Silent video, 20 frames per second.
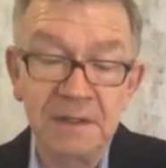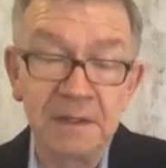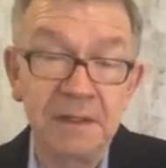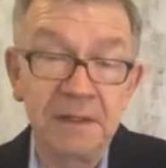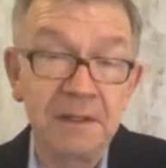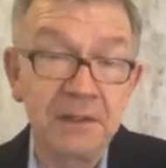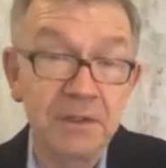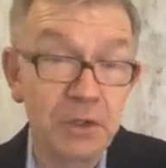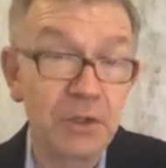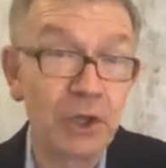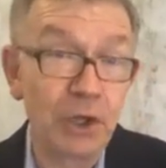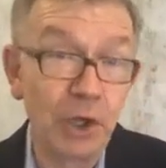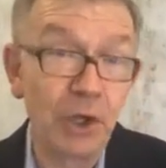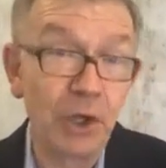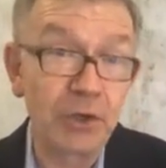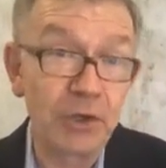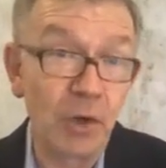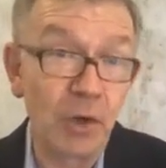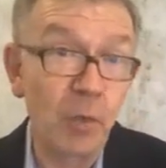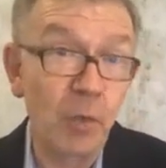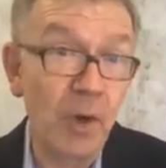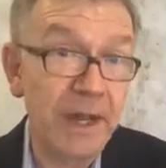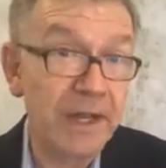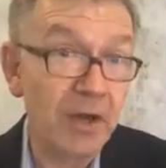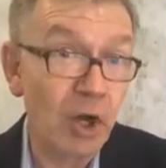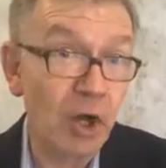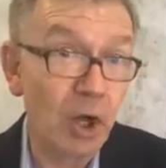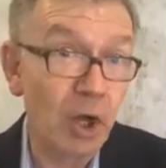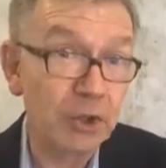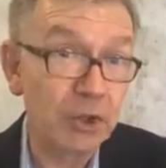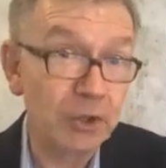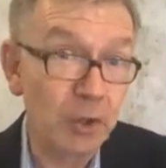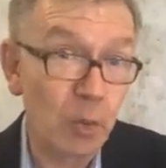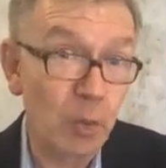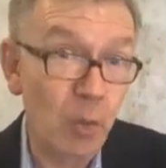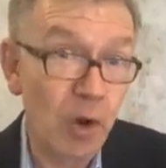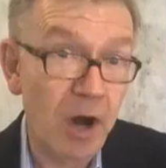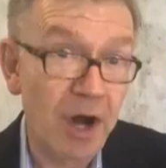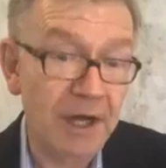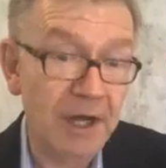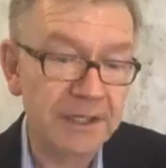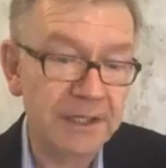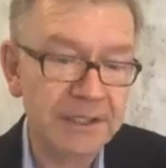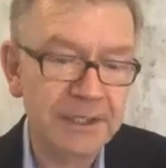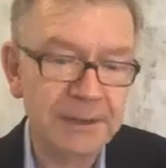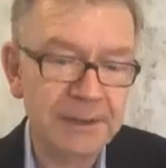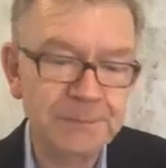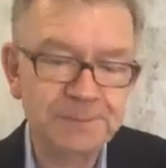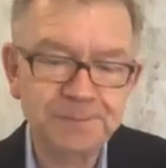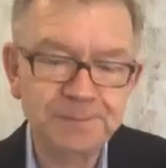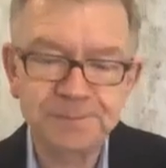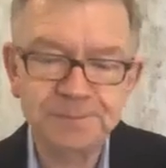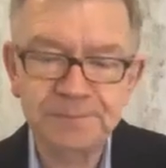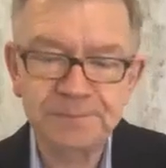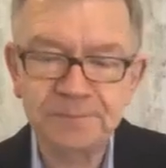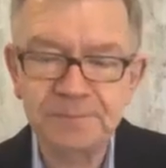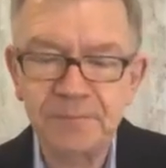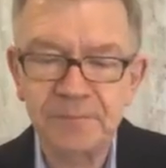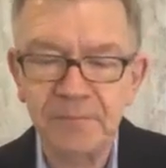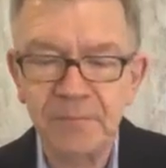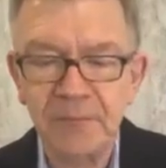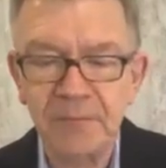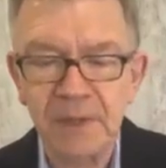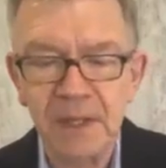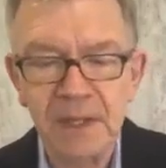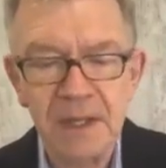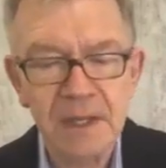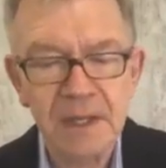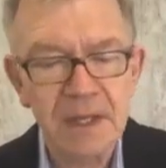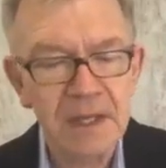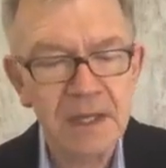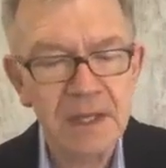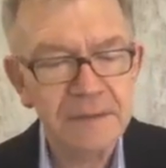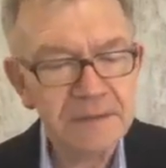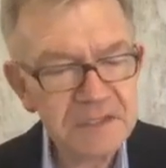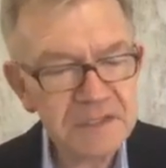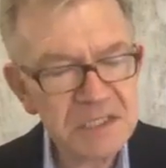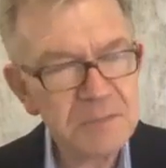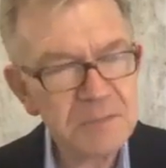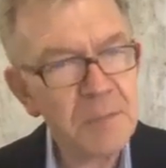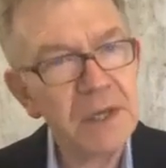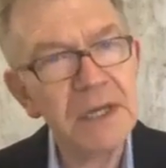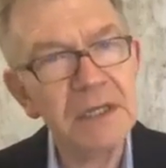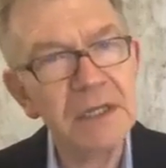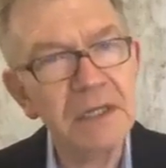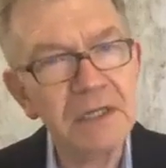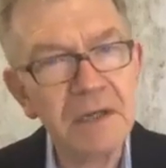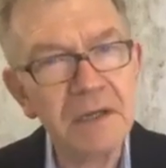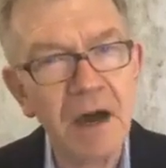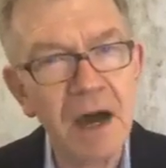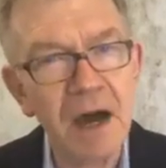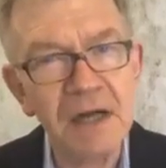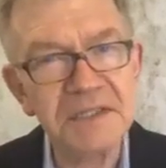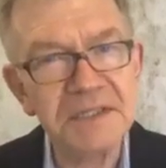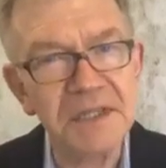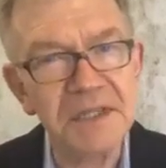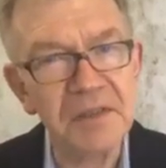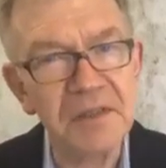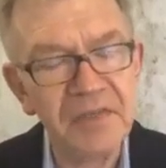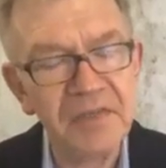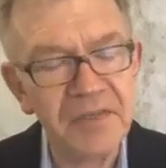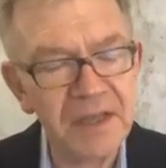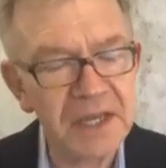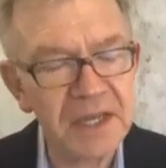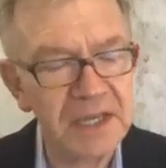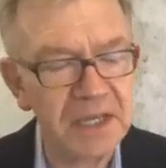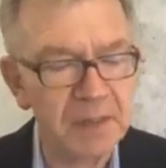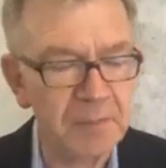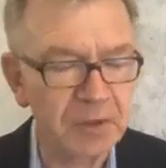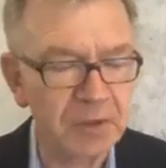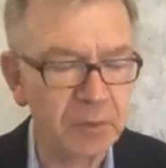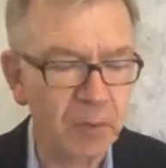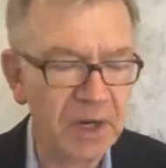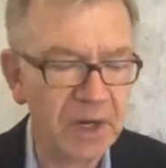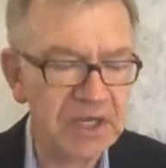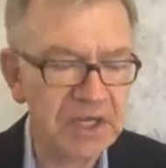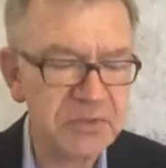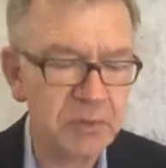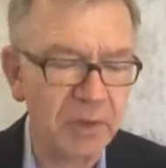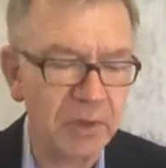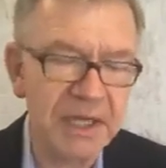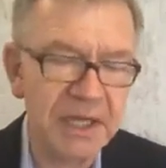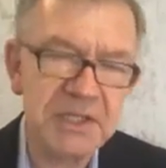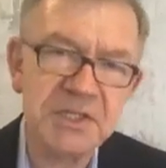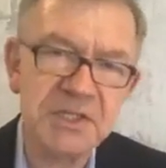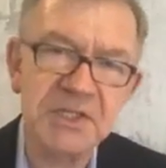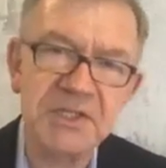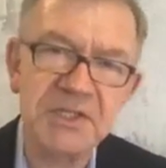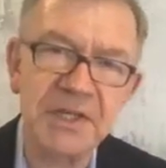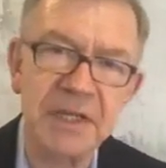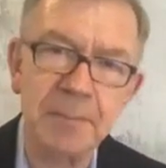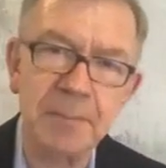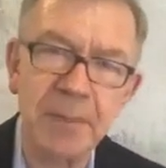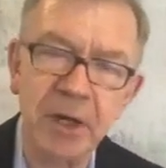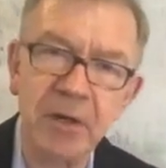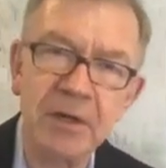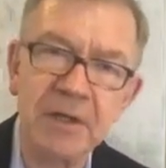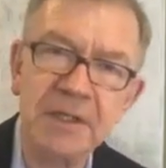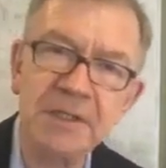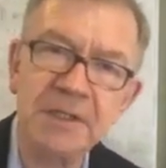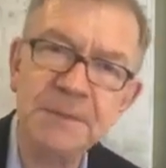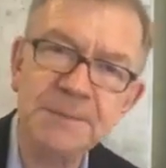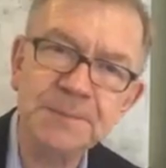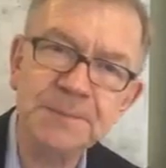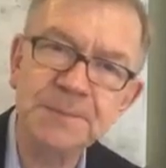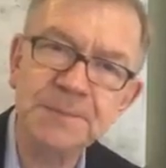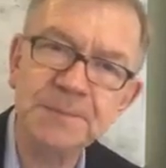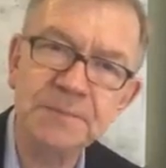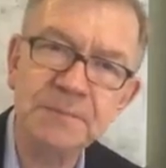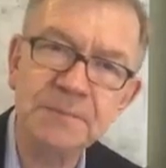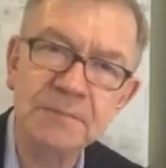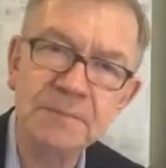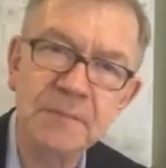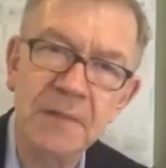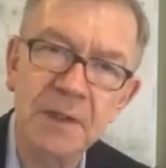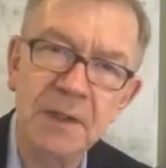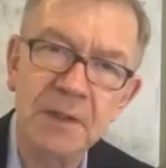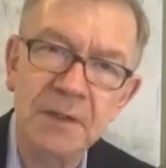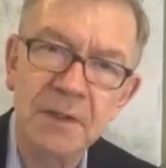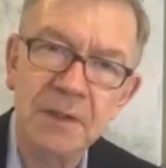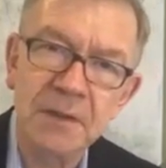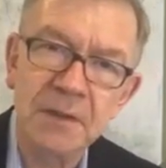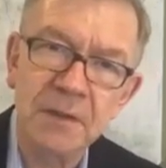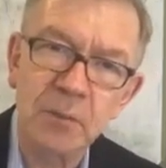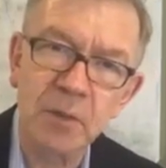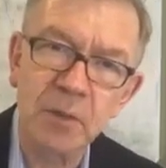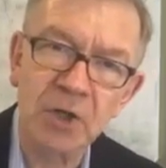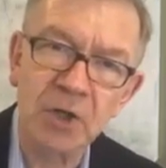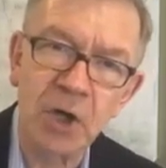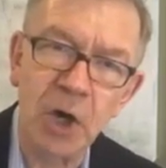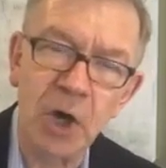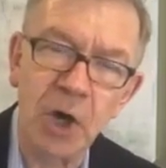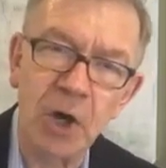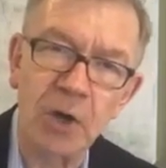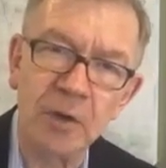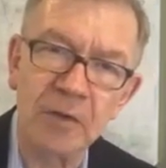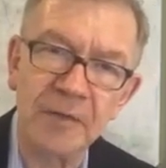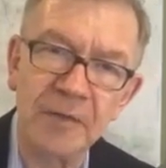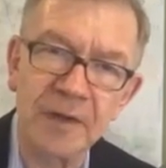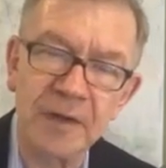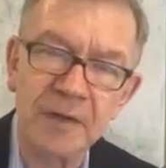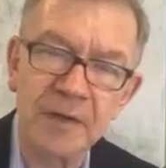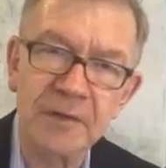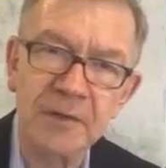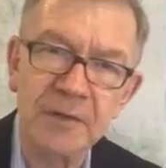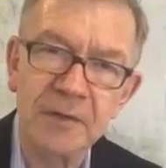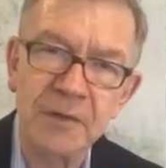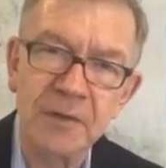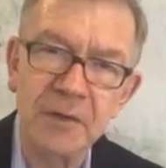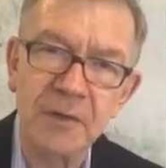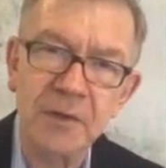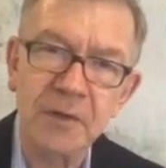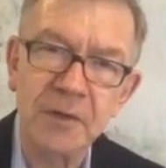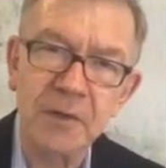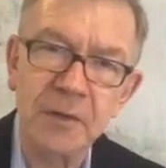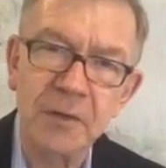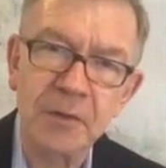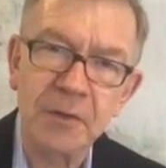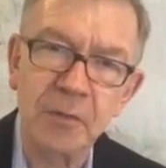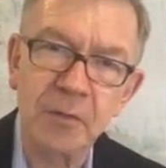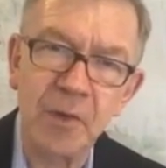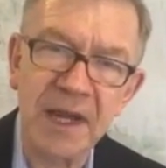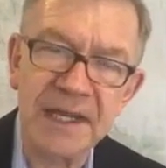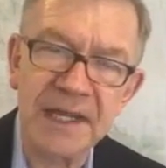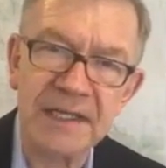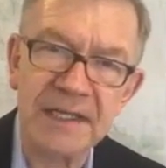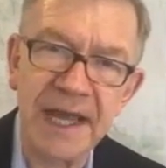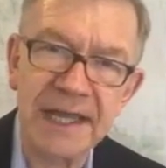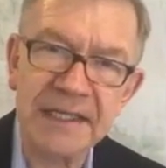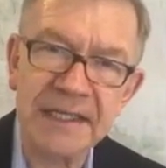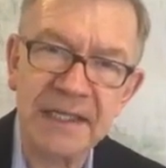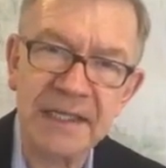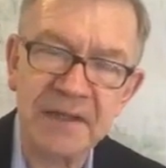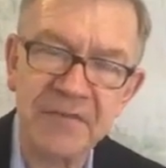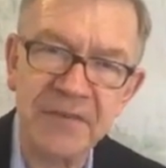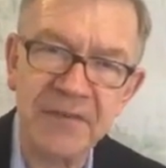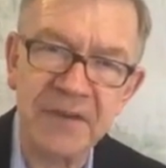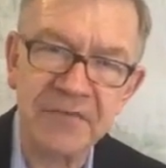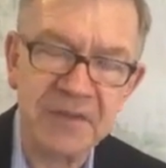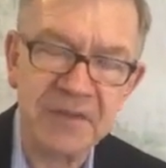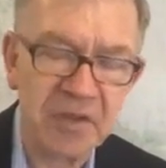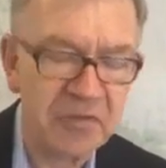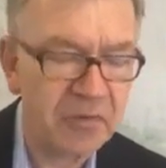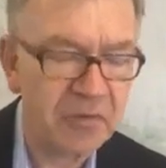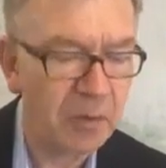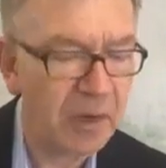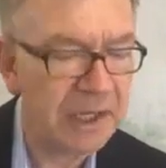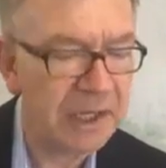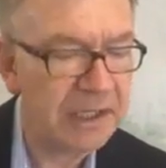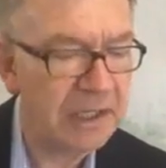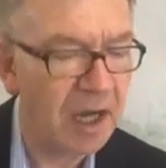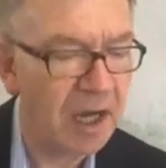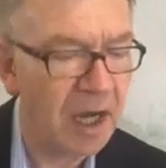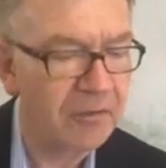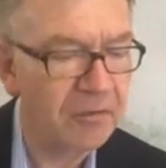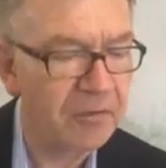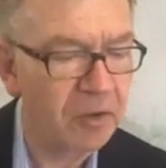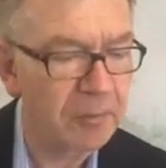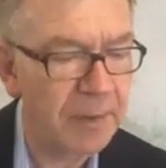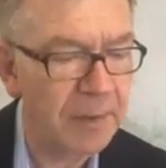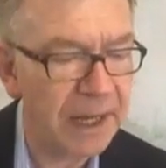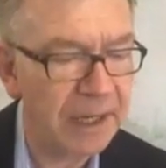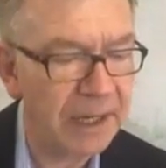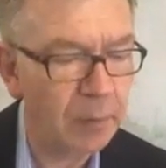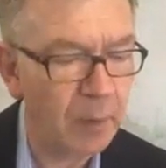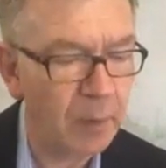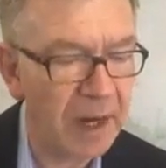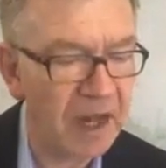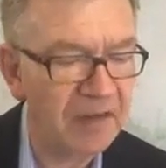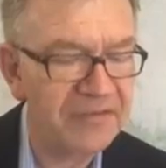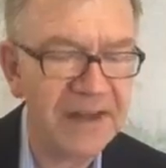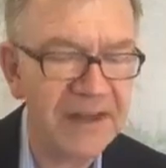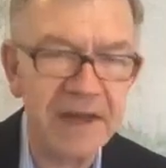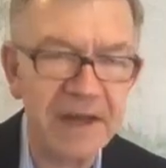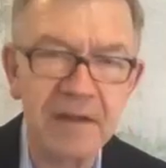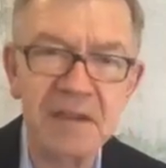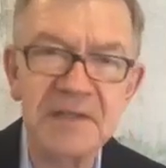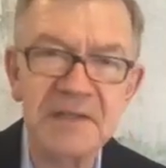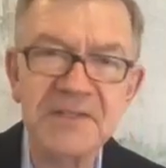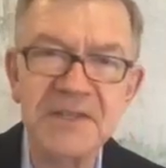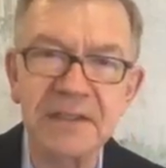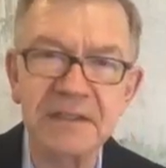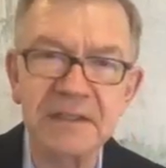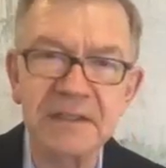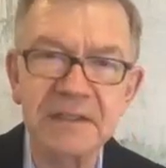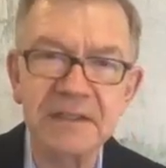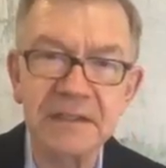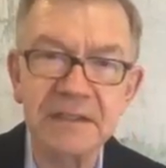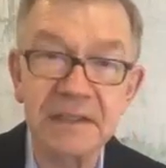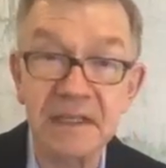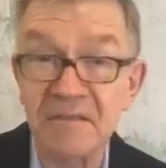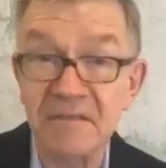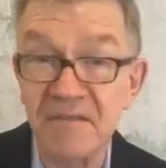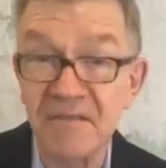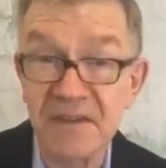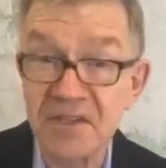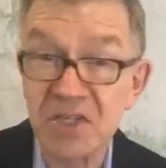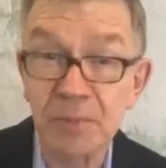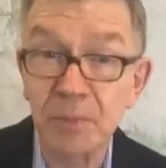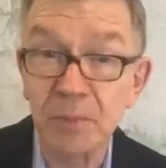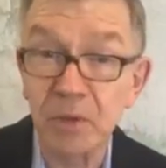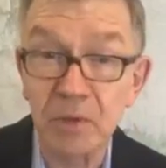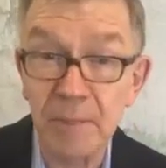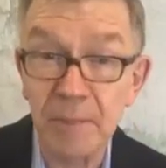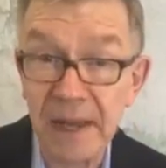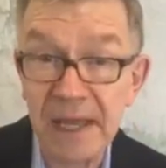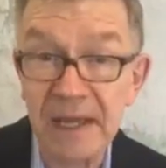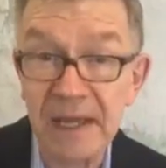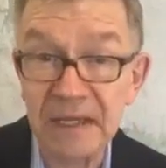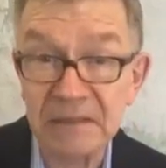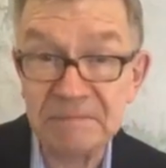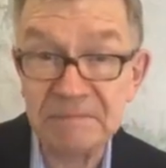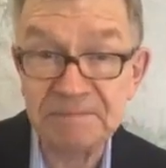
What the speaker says: You can look away all you want. This has been a constant theme in race relations in America. Recall the great 1953 novel by Ralph Ellison, Invisible Man.